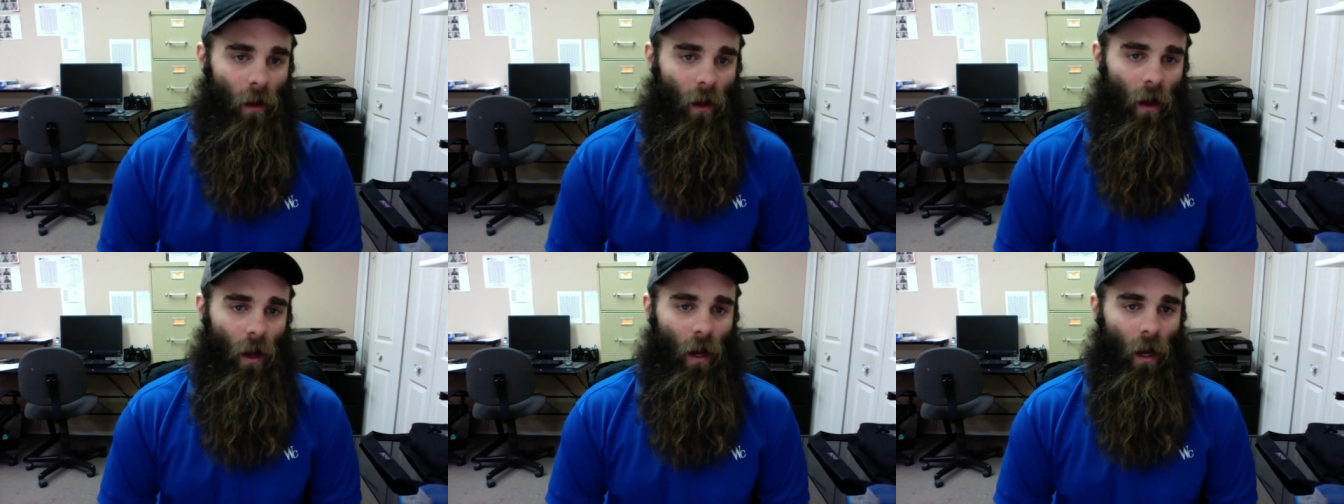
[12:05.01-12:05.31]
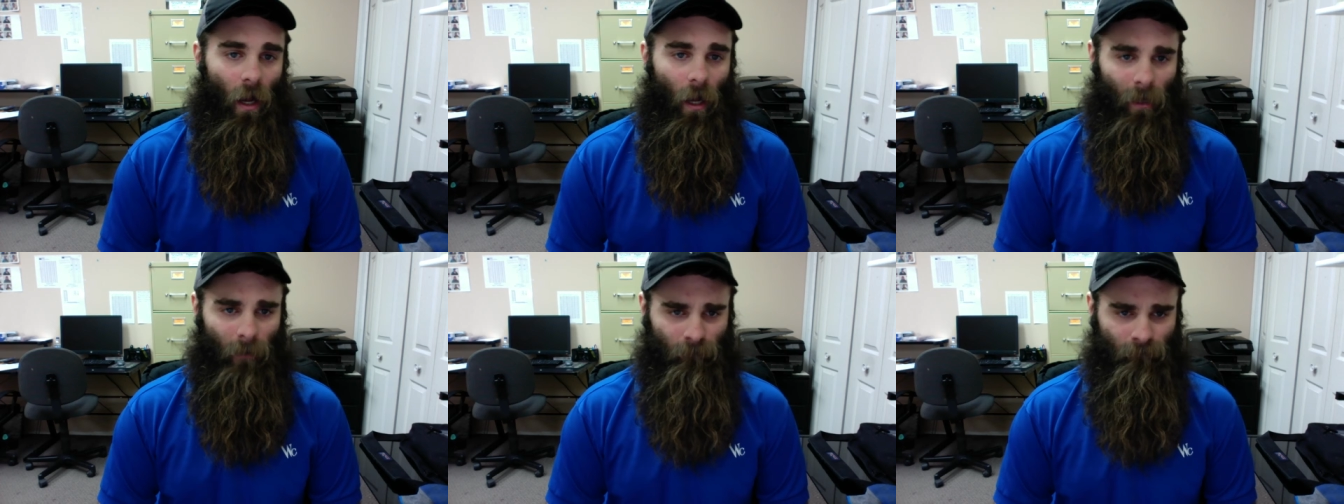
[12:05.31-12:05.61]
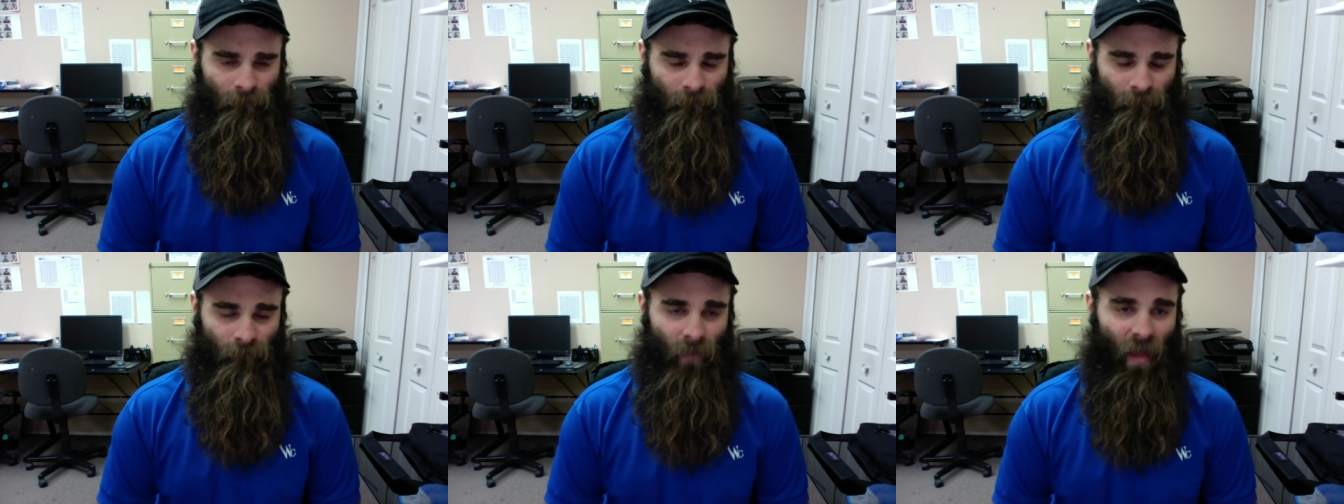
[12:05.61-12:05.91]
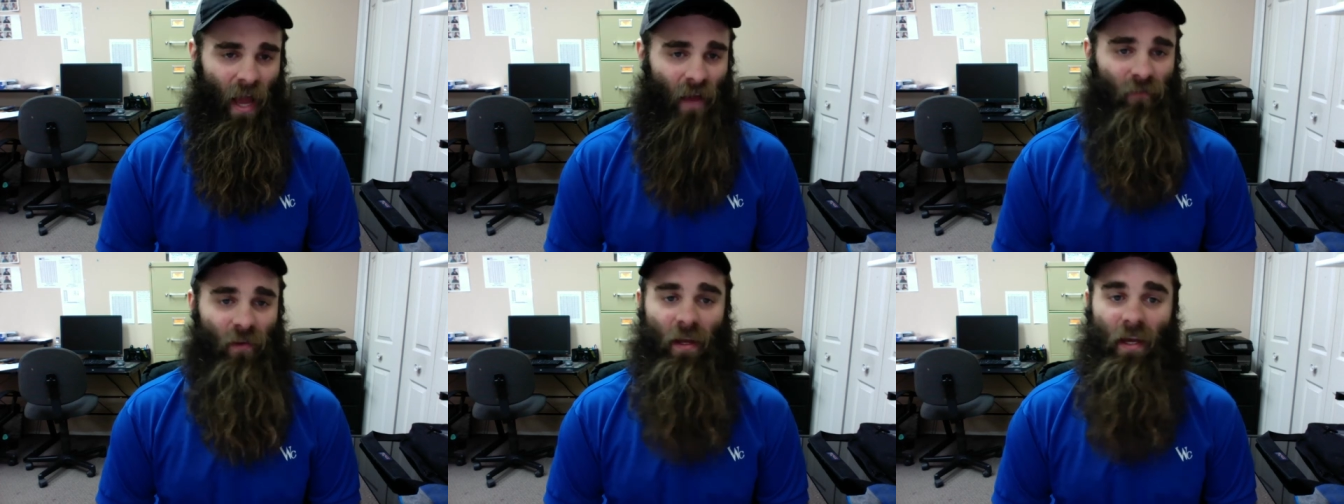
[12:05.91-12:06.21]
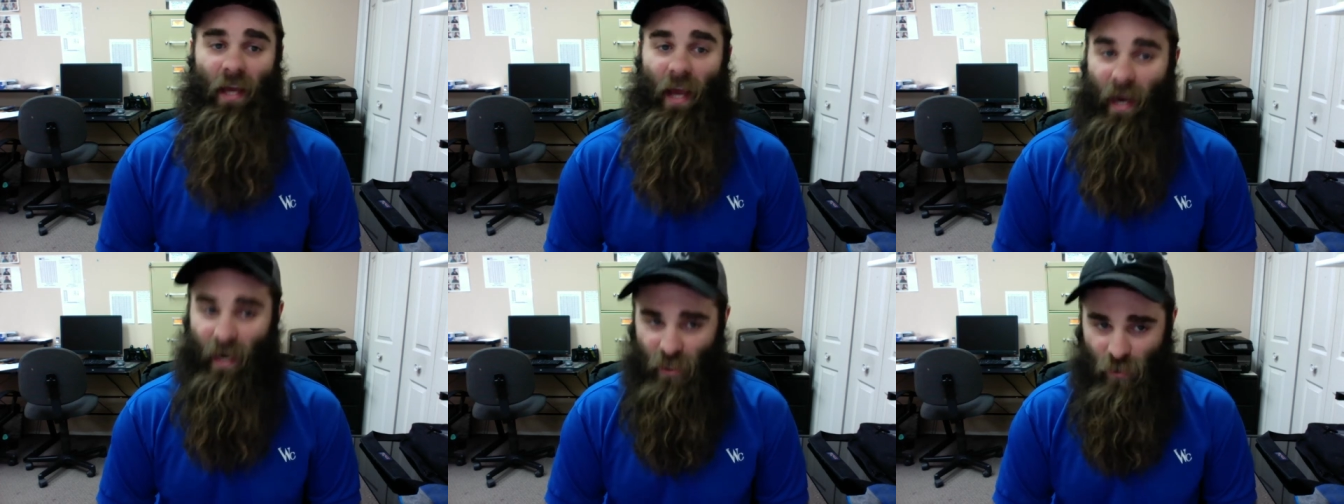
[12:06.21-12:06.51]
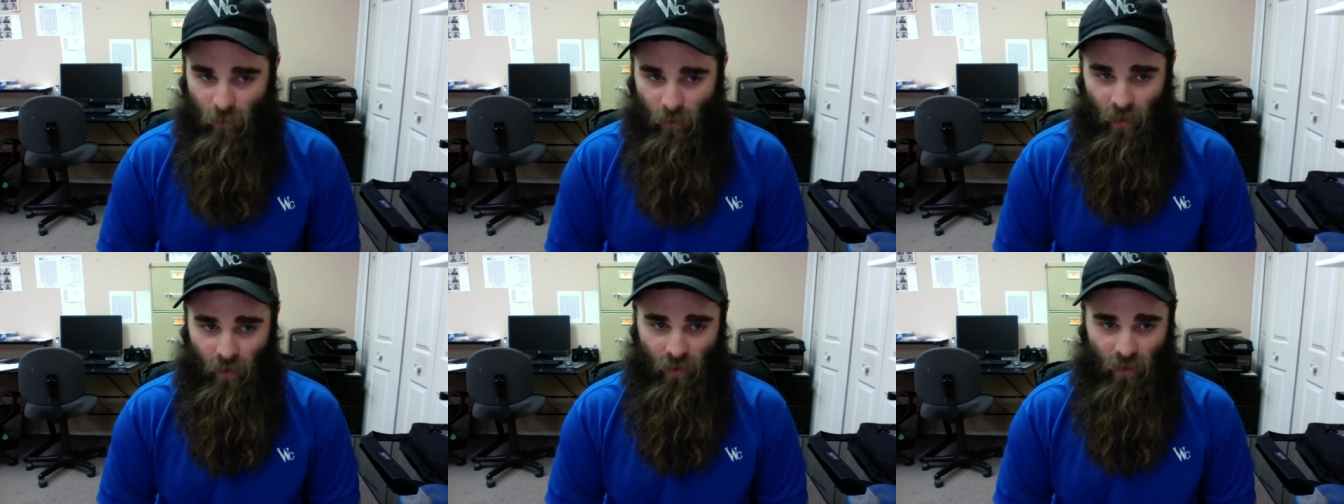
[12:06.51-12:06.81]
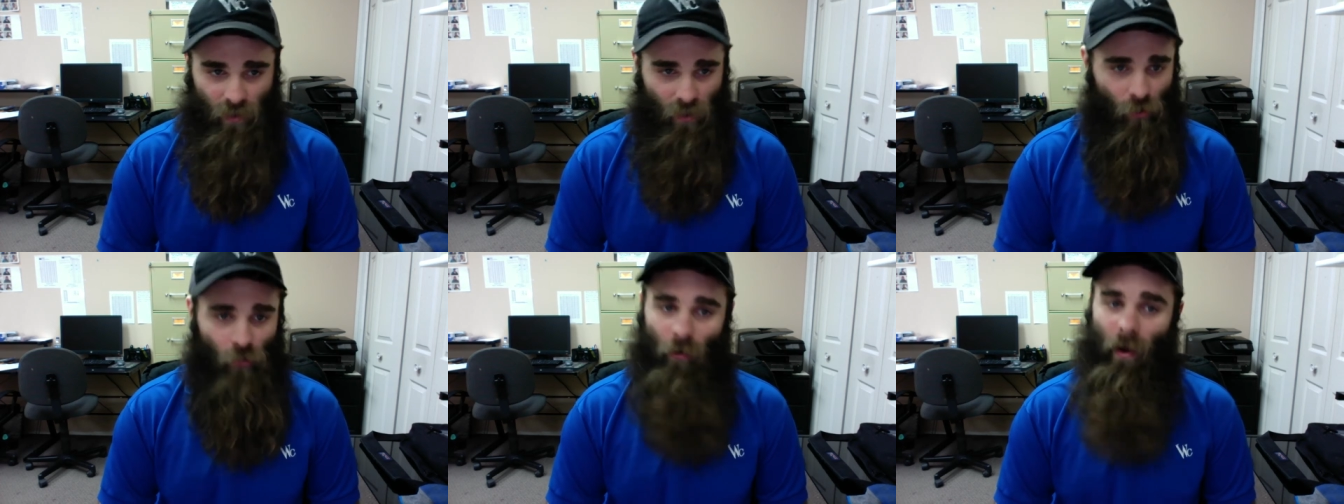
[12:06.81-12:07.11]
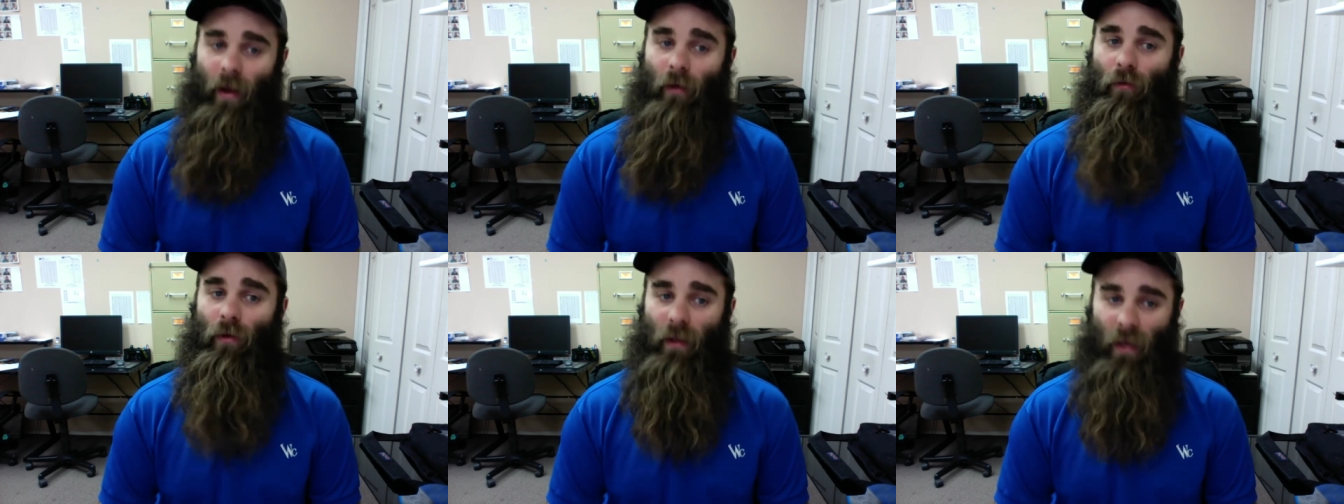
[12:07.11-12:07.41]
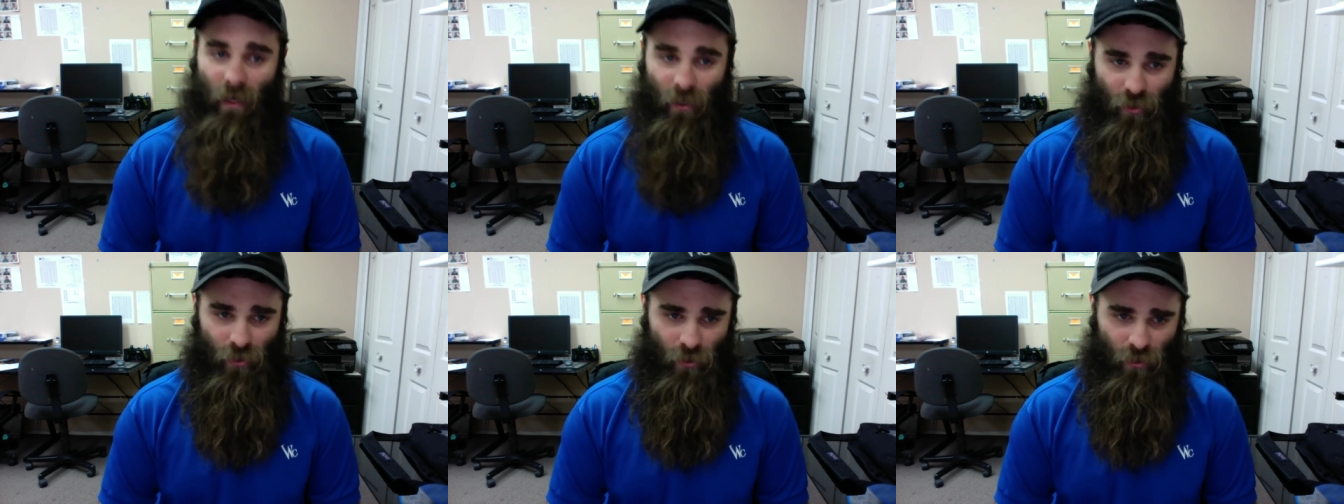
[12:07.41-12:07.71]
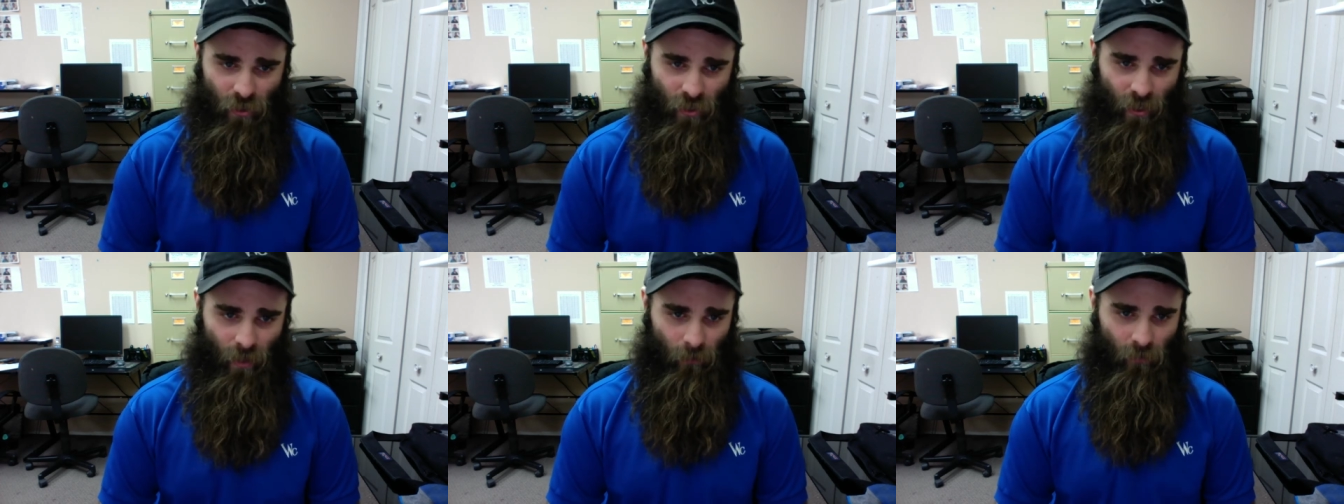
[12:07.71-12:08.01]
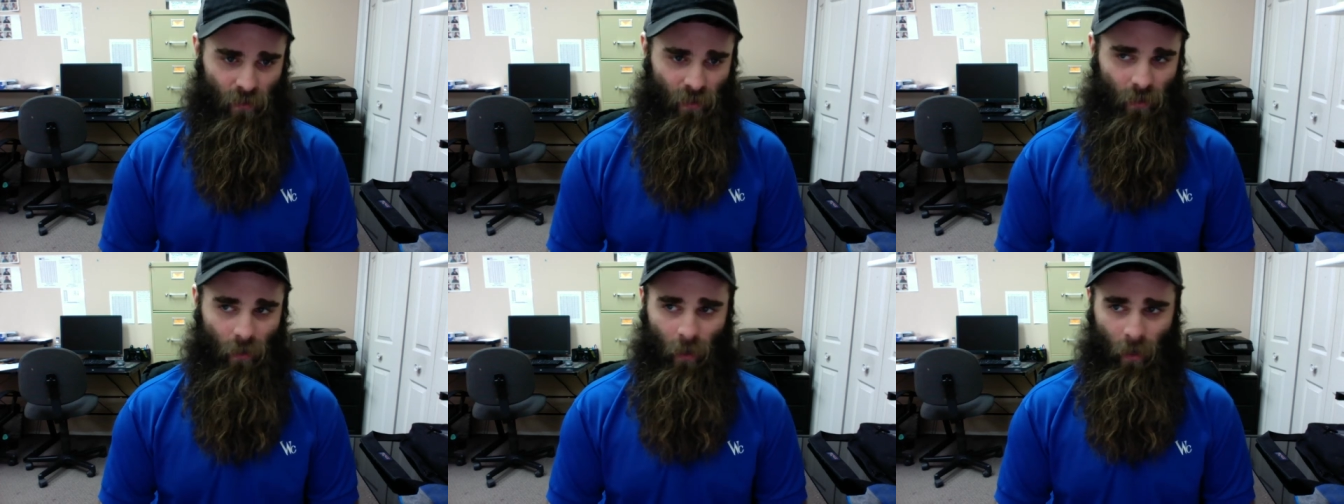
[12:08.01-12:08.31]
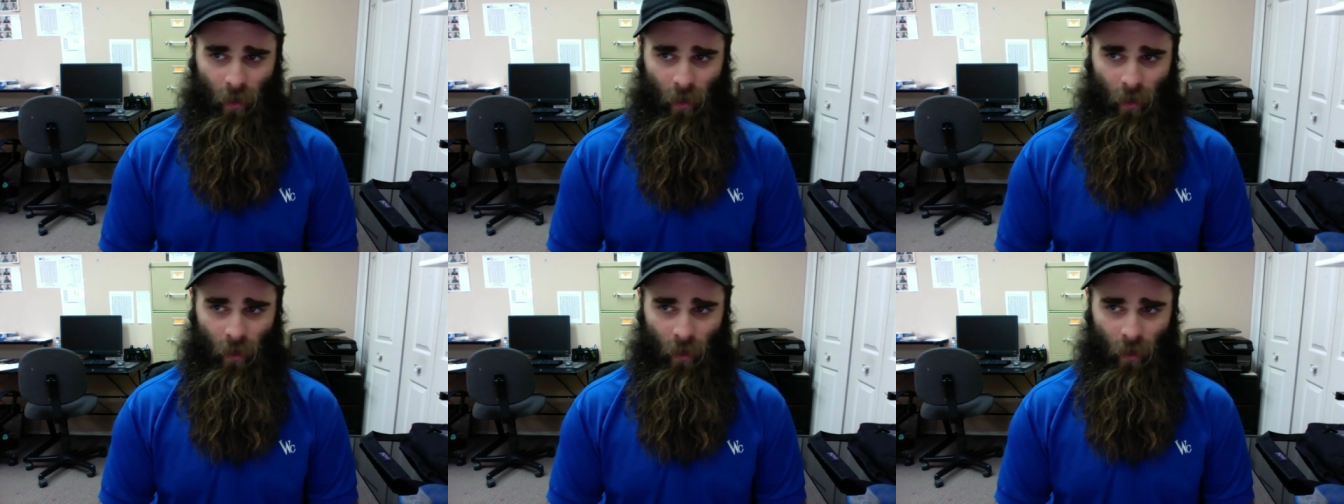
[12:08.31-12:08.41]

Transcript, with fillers: have engagements, create relationships,